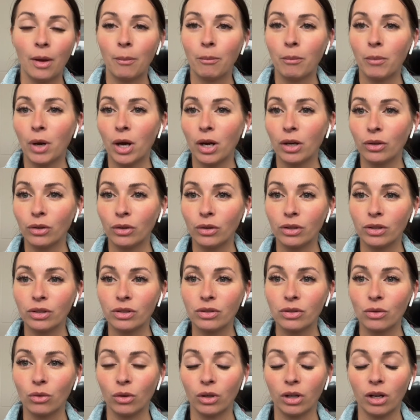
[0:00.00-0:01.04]
models
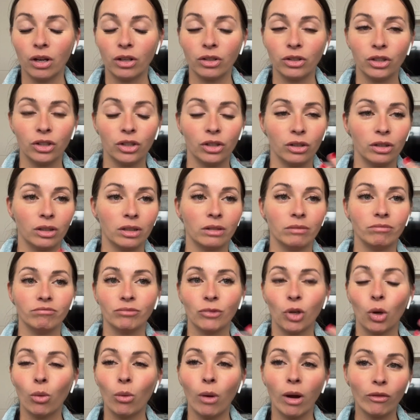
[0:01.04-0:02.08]
or on your
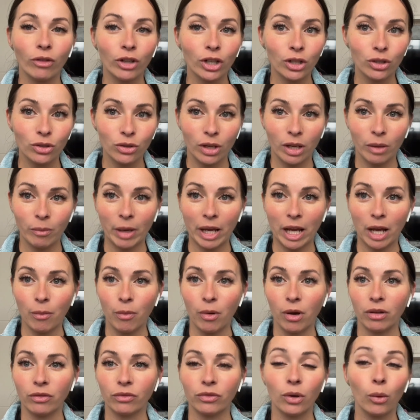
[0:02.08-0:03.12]
whoever you're doing makeup
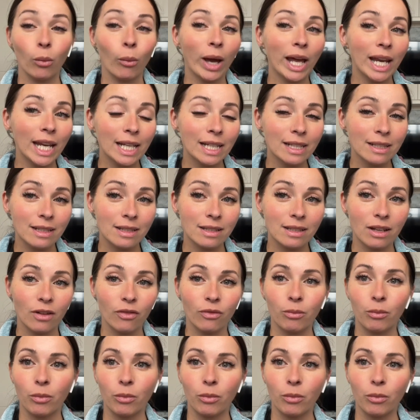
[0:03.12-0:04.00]
on for weddings and stuff.